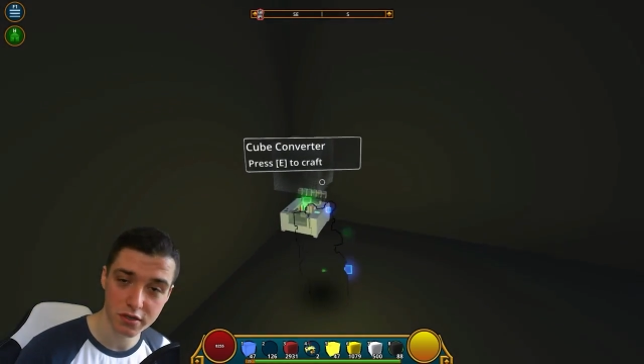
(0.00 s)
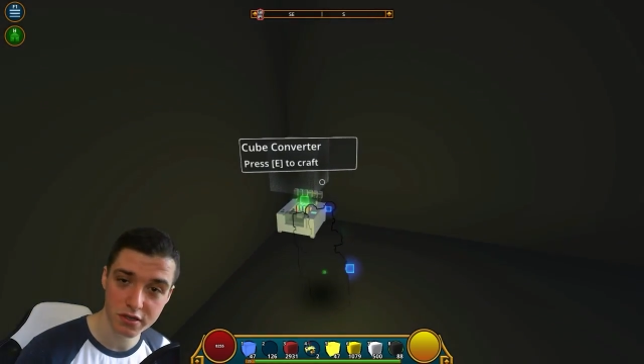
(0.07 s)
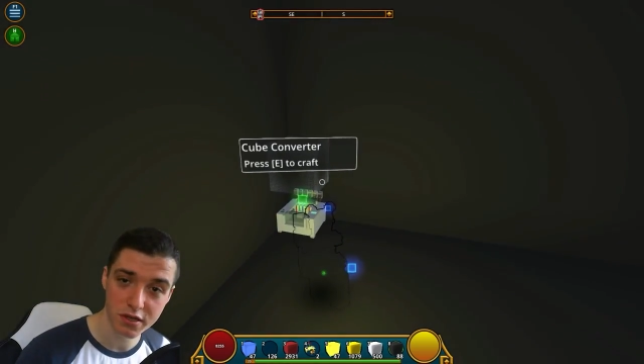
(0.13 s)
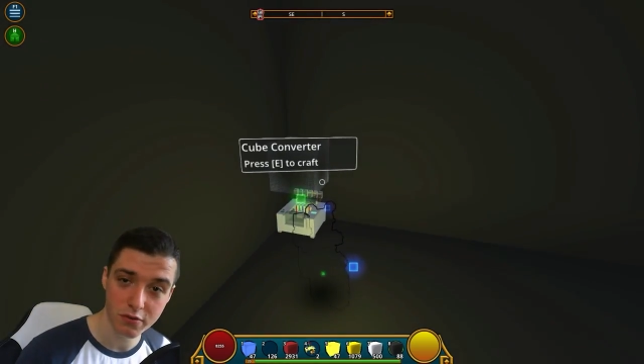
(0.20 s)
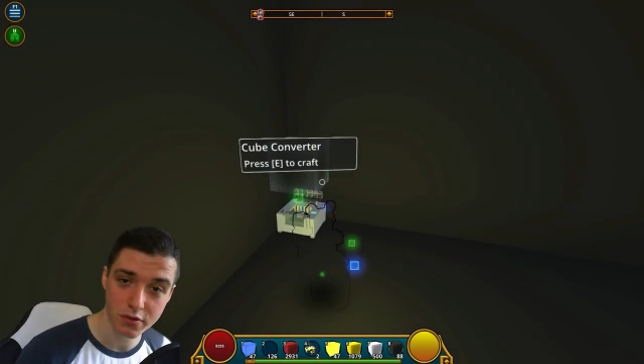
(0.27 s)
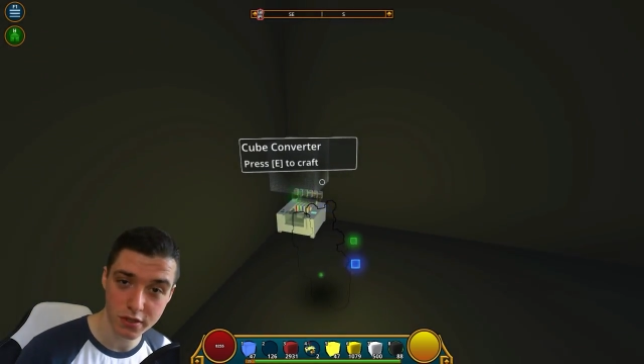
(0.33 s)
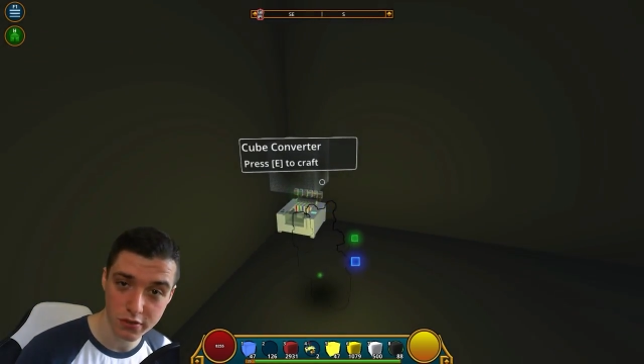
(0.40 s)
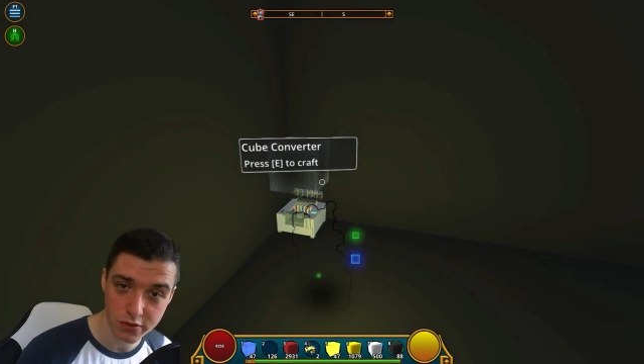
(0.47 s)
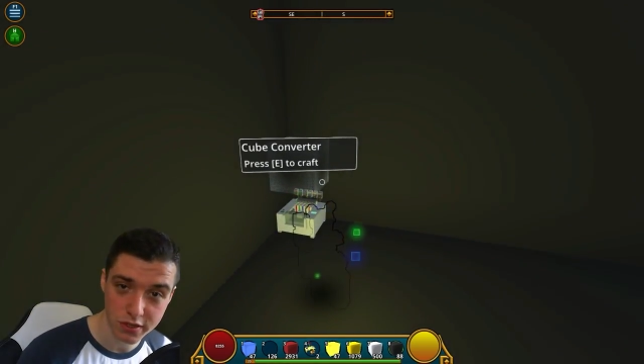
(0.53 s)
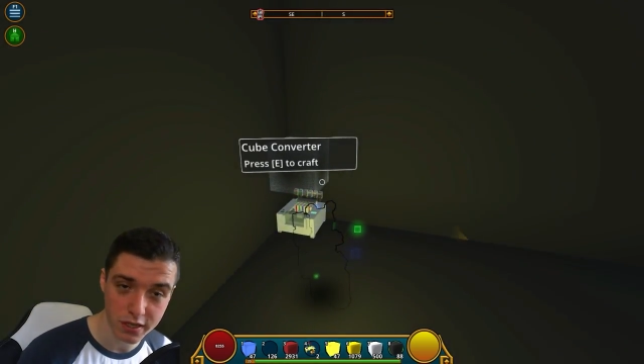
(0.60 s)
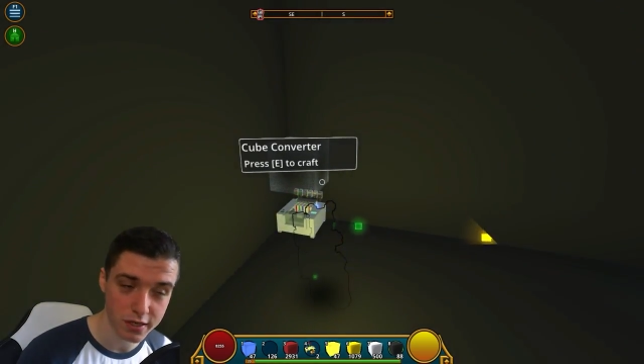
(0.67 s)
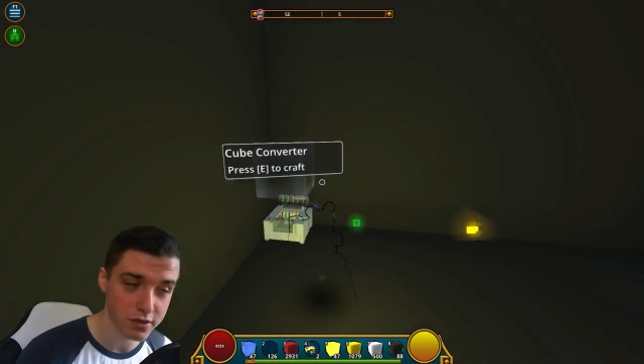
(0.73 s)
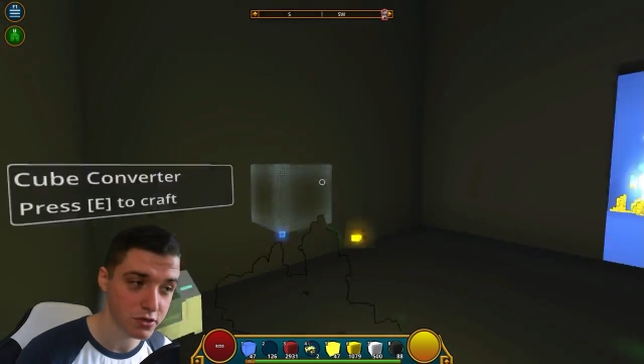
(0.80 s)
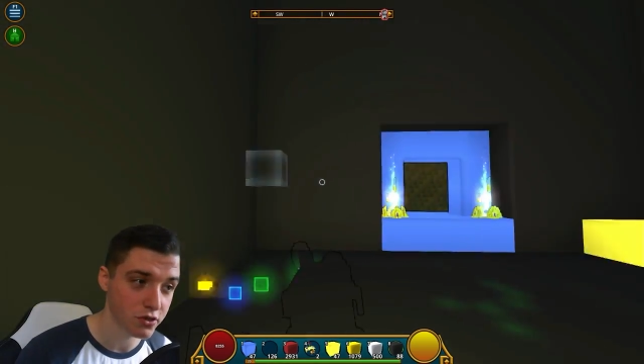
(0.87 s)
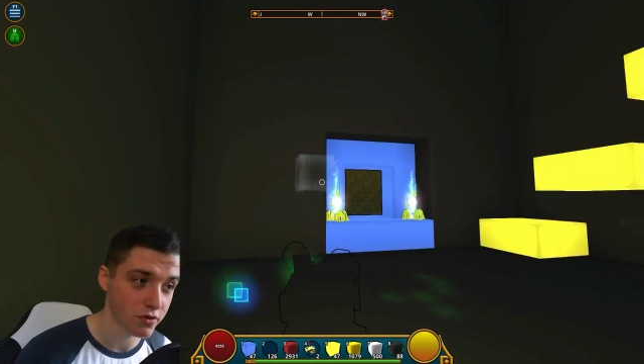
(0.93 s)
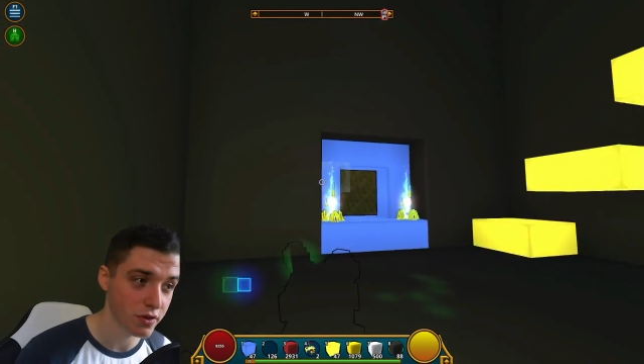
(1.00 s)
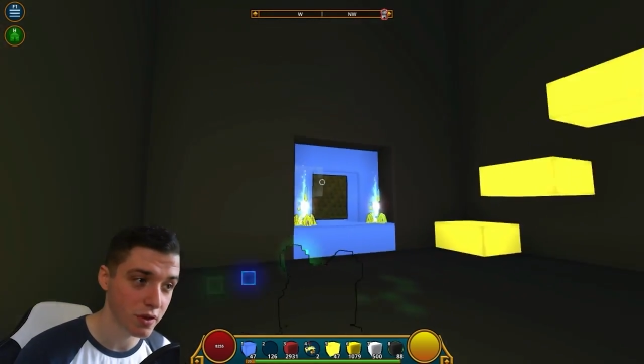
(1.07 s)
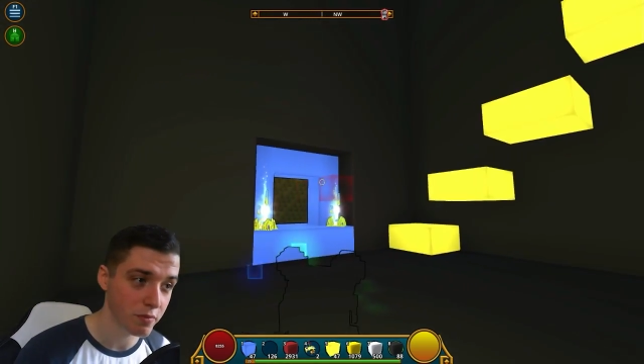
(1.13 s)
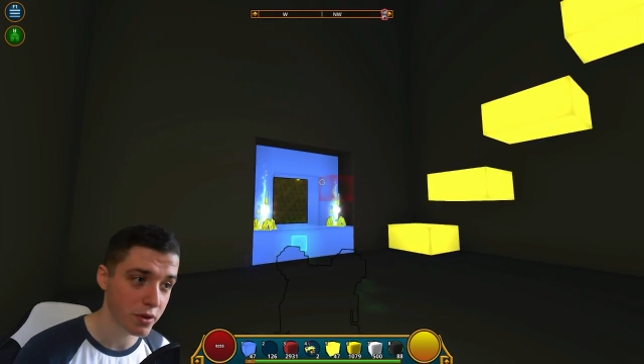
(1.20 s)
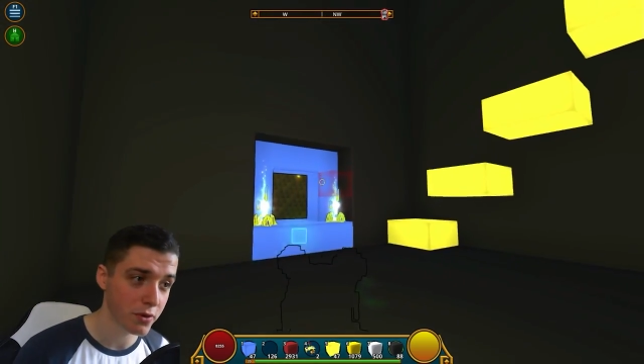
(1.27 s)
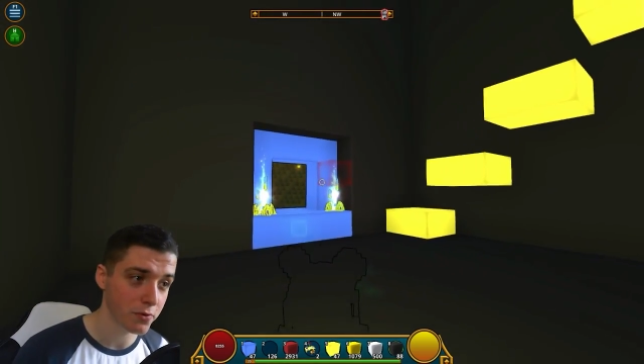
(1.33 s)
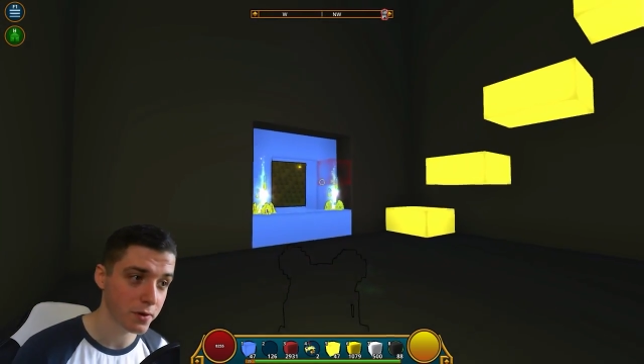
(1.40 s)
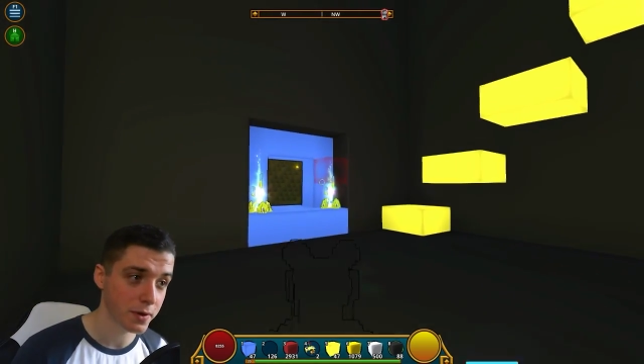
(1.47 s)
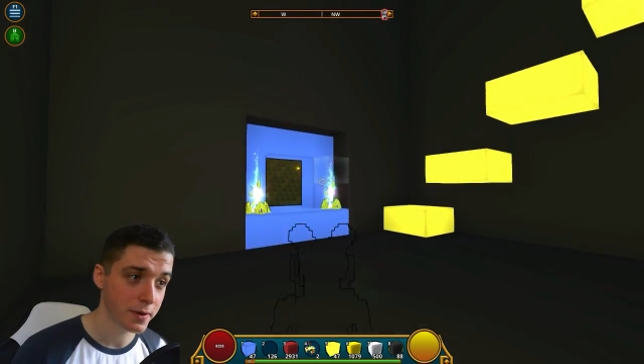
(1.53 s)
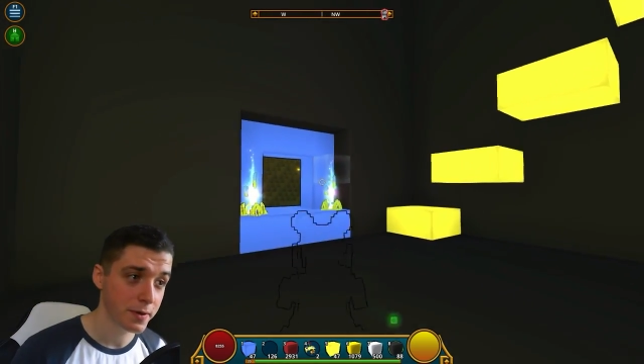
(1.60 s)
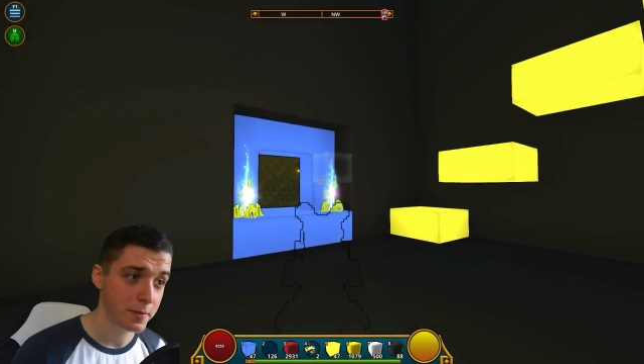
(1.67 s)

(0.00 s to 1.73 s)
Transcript: because I was using it during the build.